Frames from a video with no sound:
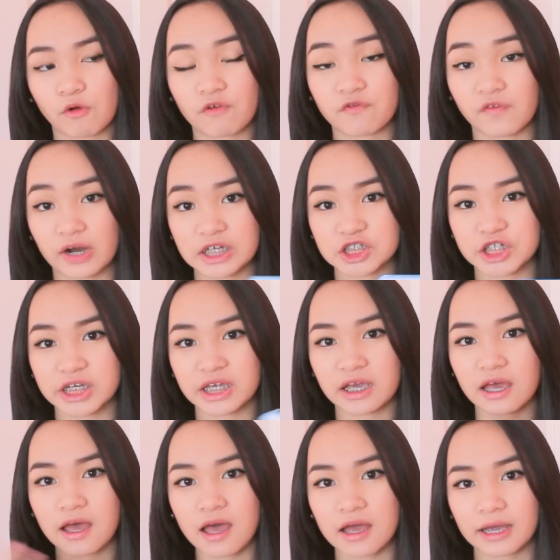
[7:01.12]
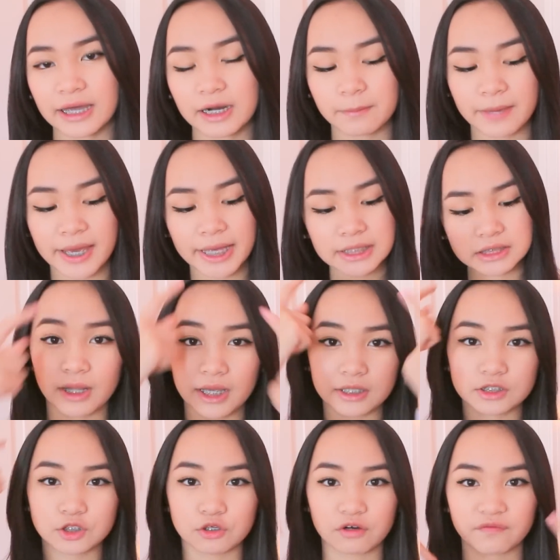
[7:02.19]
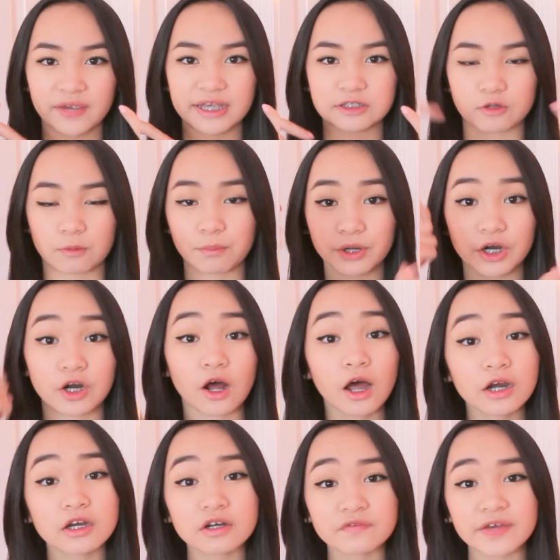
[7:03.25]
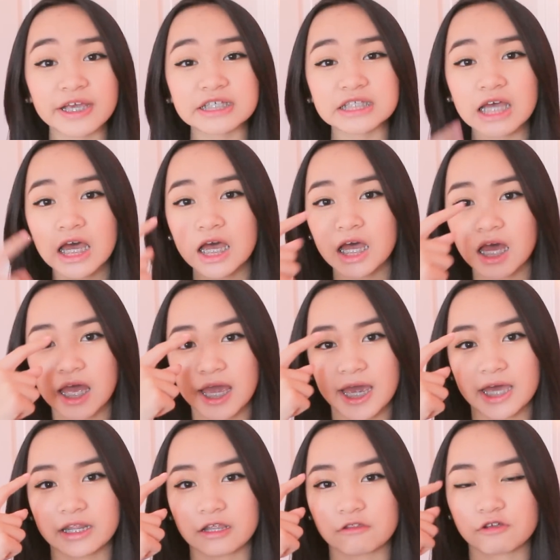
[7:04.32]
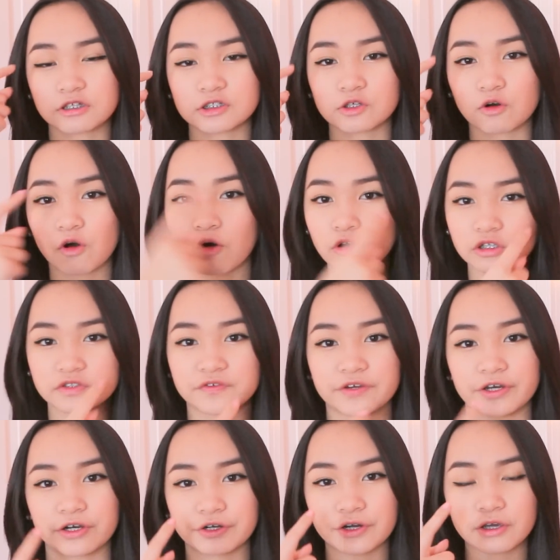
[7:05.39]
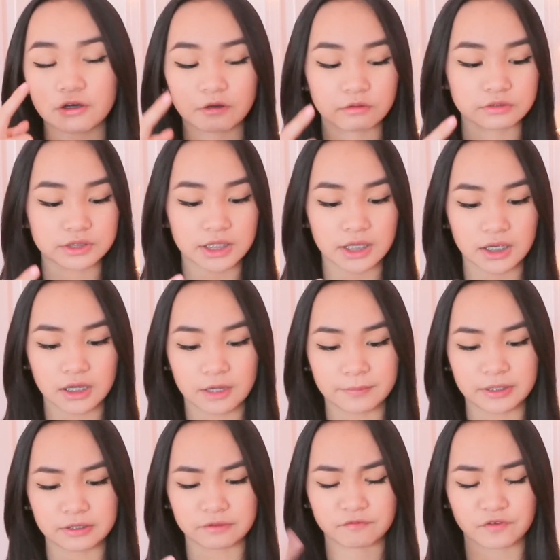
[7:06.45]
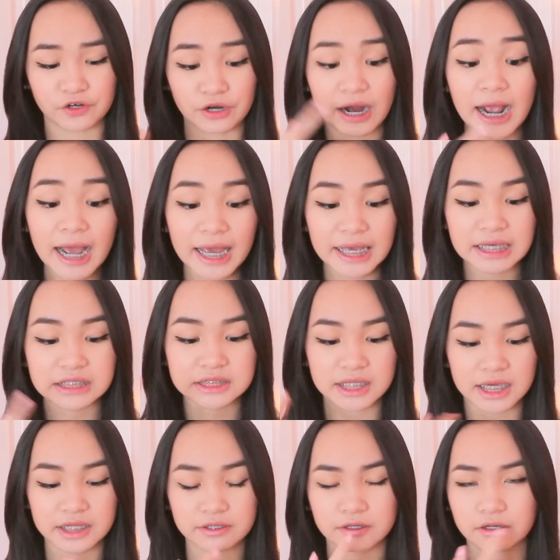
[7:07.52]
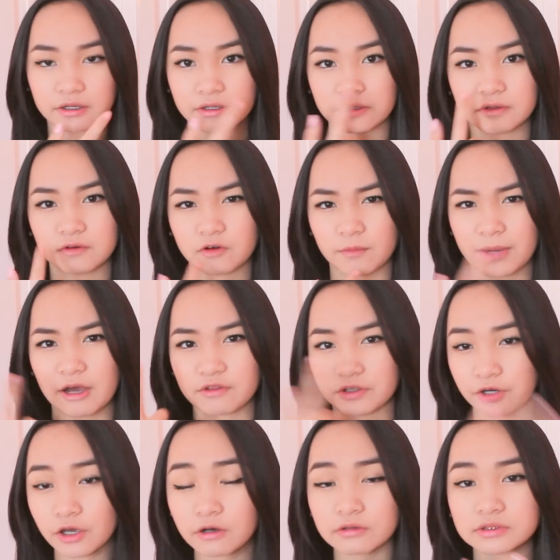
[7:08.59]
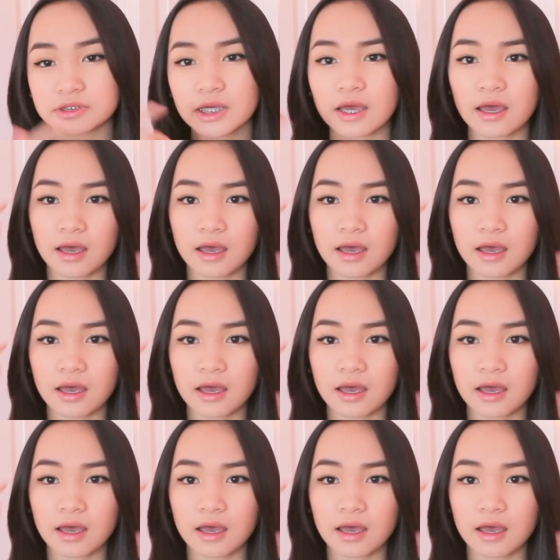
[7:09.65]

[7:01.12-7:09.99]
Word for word: refreshing kind of mask. Apply it to your face or put it on your face, and there's little holes for your nose, I mean for your eyes, and their your mouth and nose,